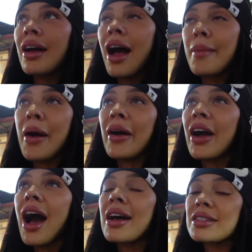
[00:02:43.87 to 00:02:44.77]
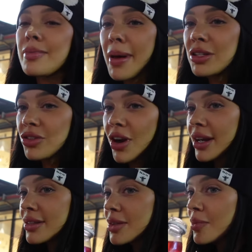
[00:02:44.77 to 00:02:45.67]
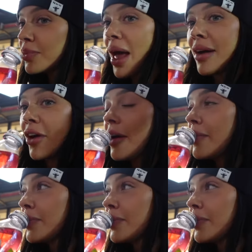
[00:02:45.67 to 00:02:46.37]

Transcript: America has the best drinks ever.